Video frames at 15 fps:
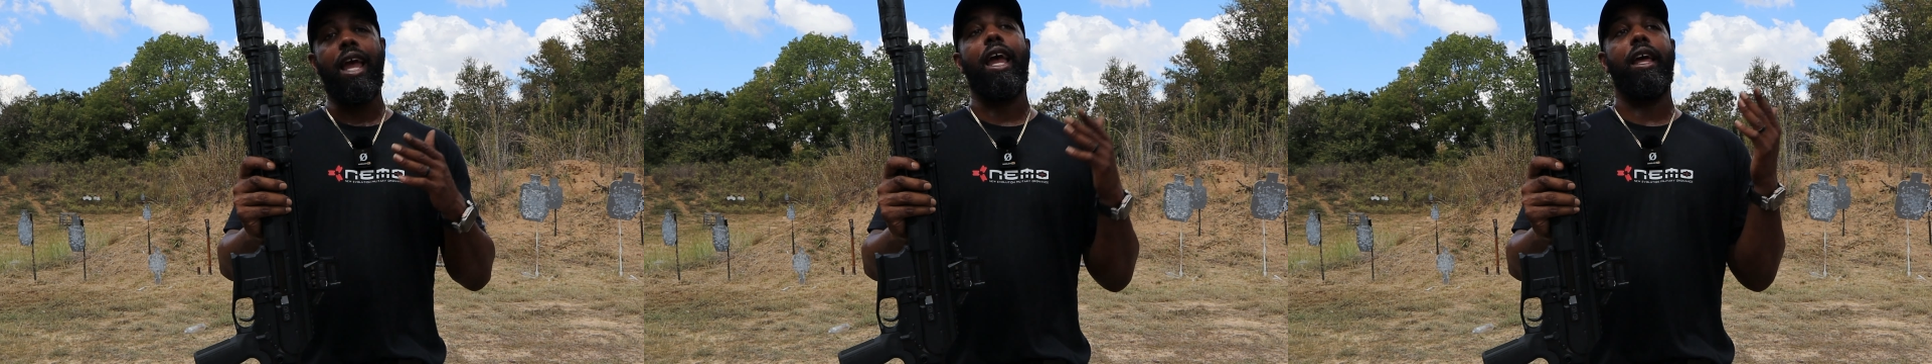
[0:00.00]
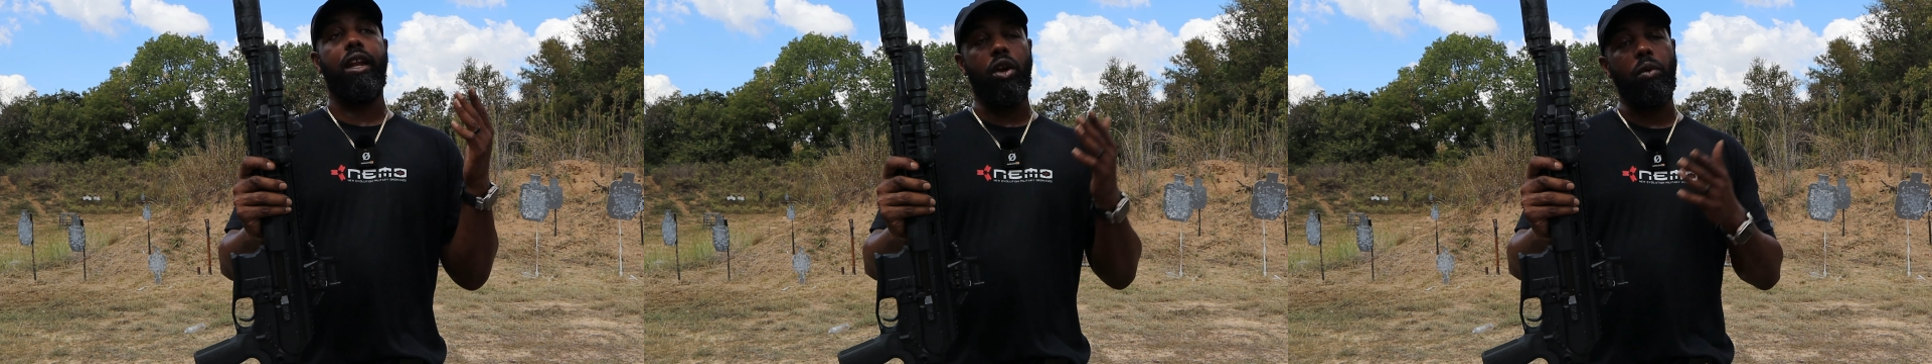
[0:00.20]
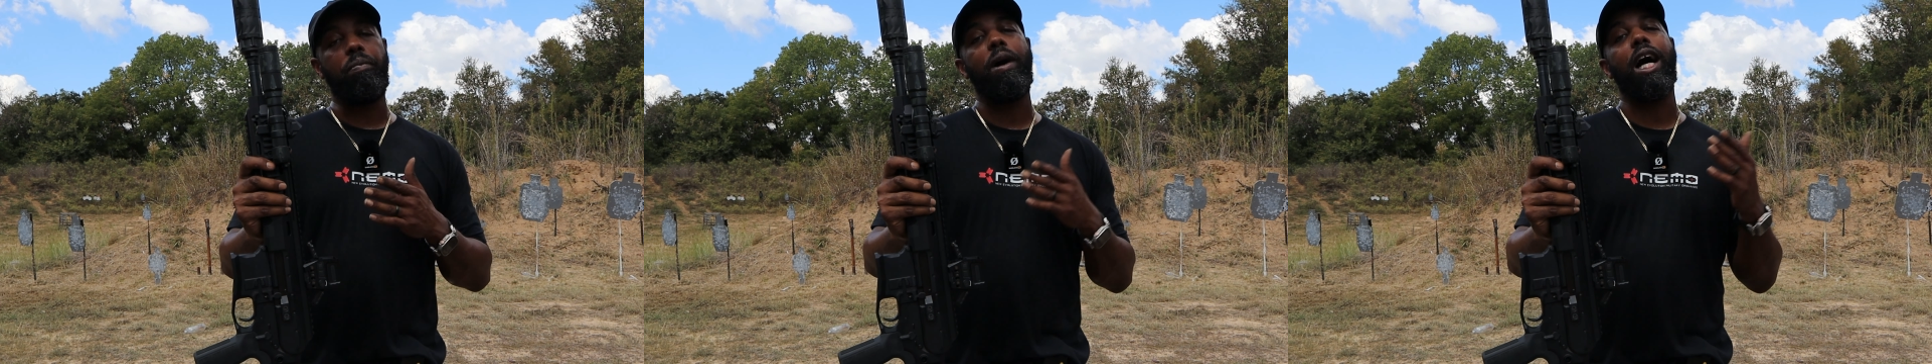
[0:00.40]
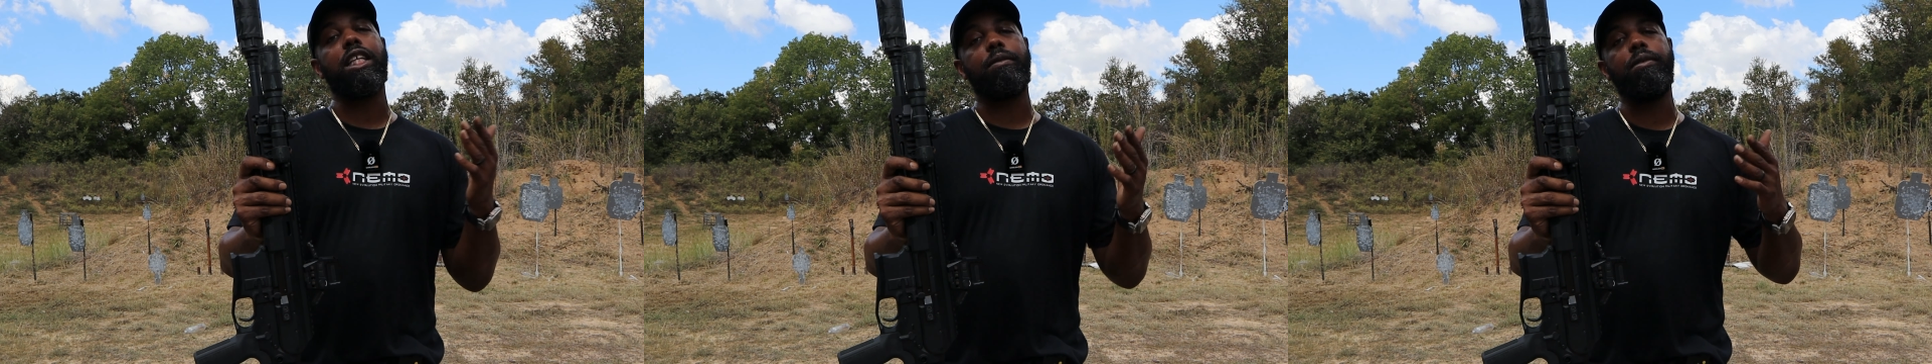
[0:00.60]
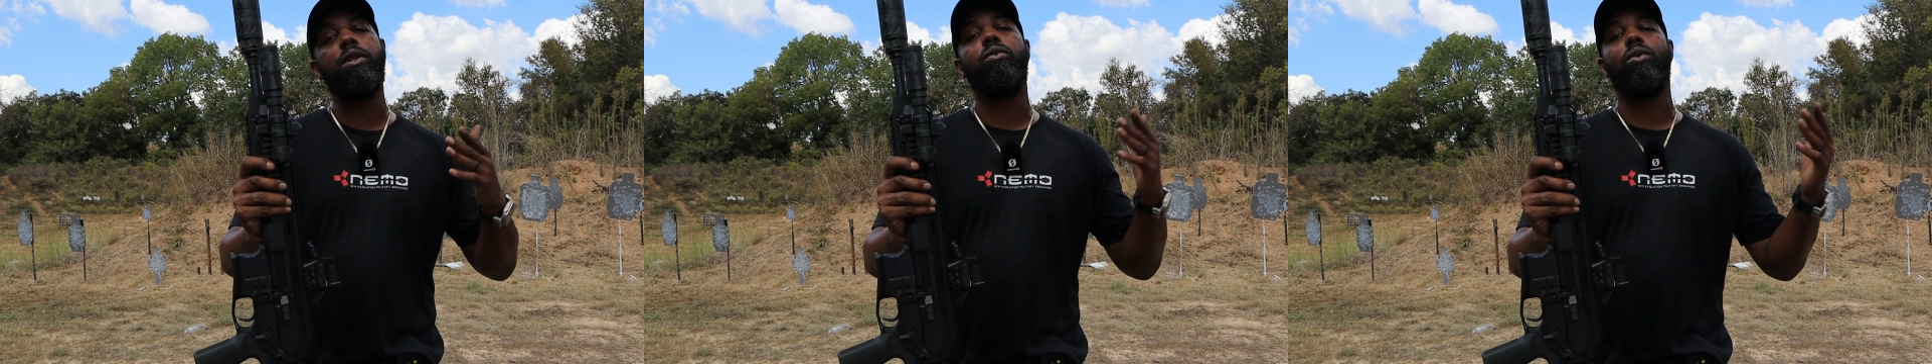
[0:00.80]
and it'll
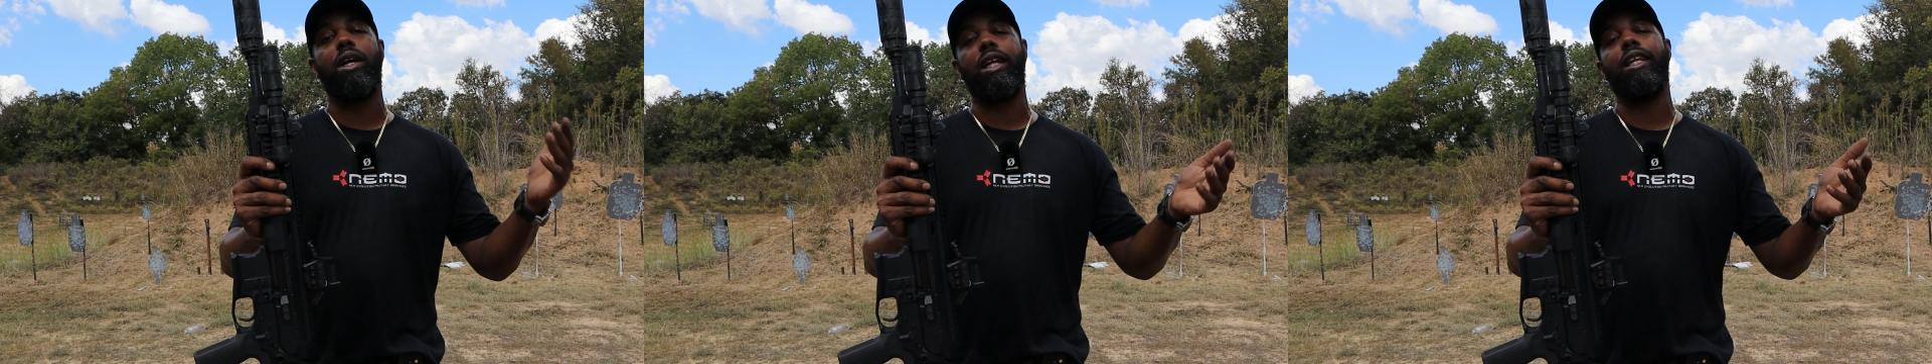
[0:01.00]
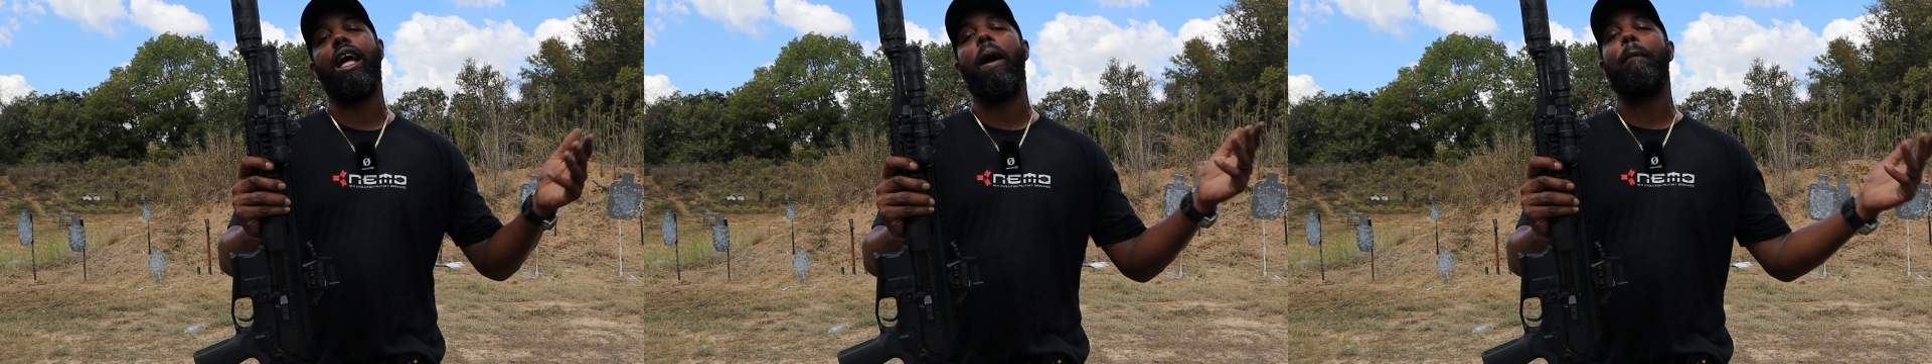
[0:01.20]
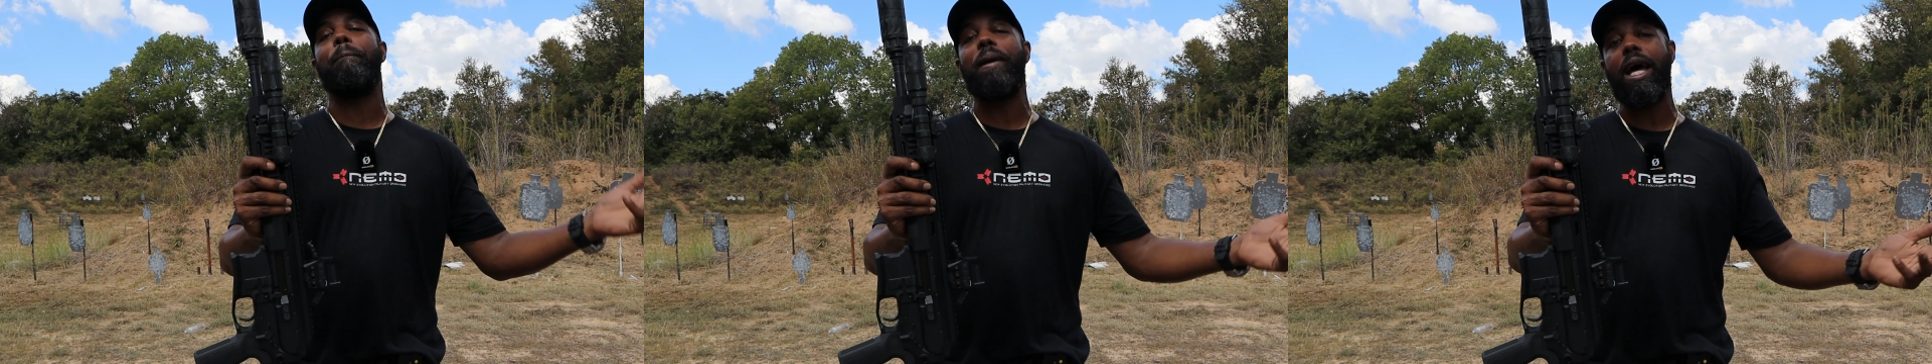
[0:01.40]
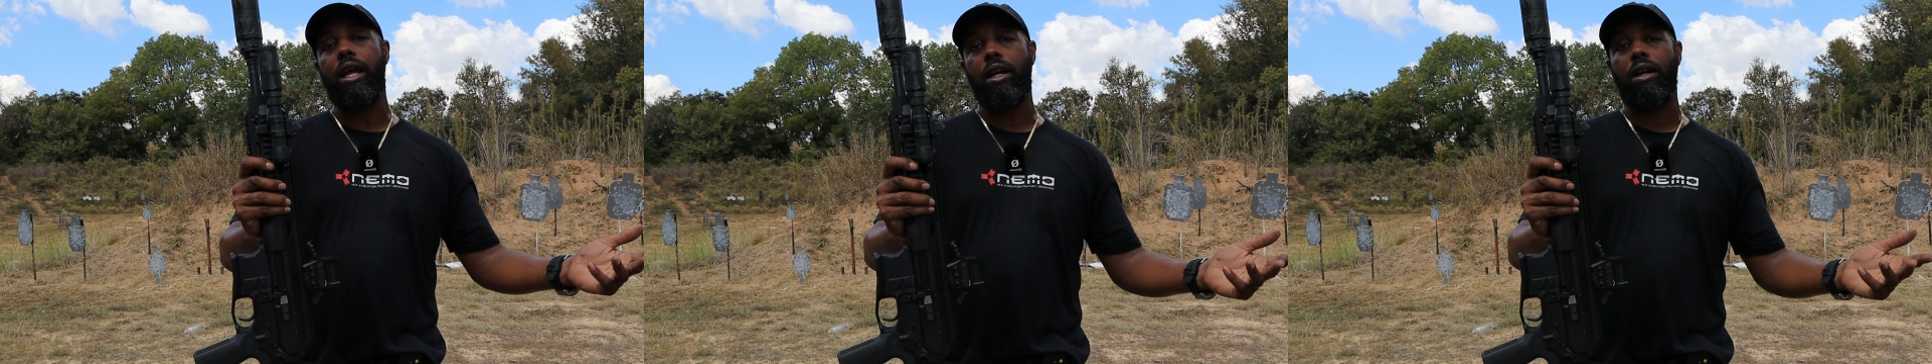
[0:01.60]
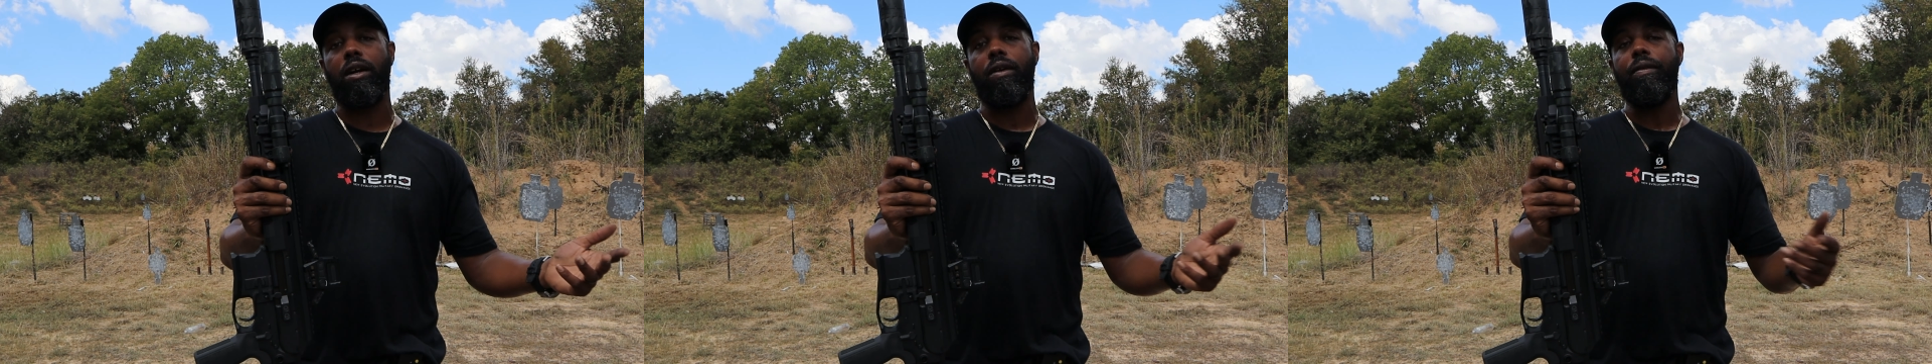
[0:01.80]
possibly run a lot
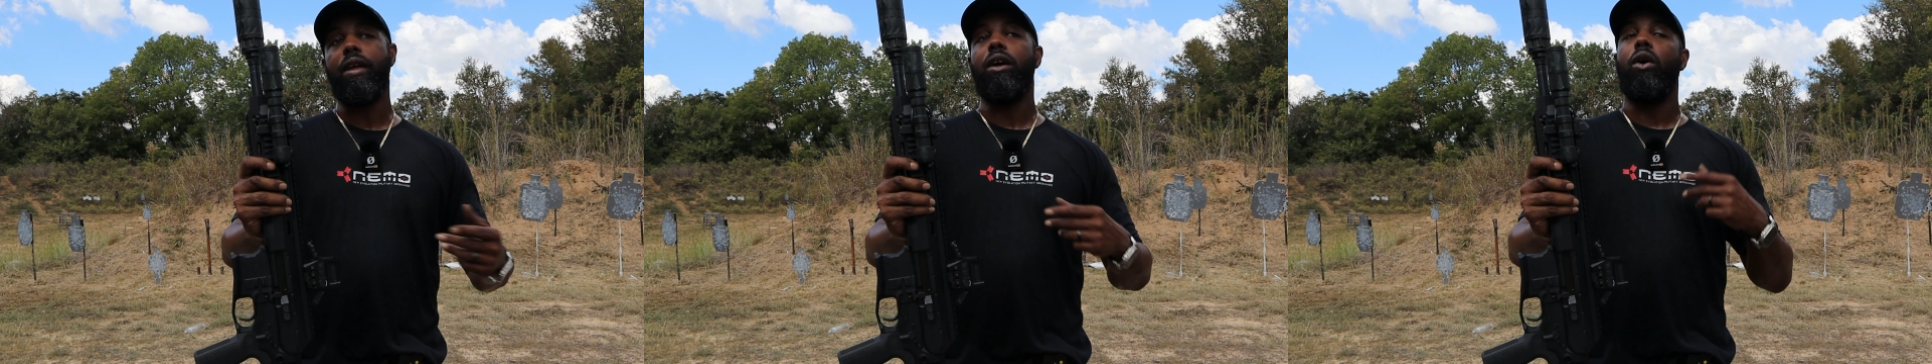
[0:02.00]
better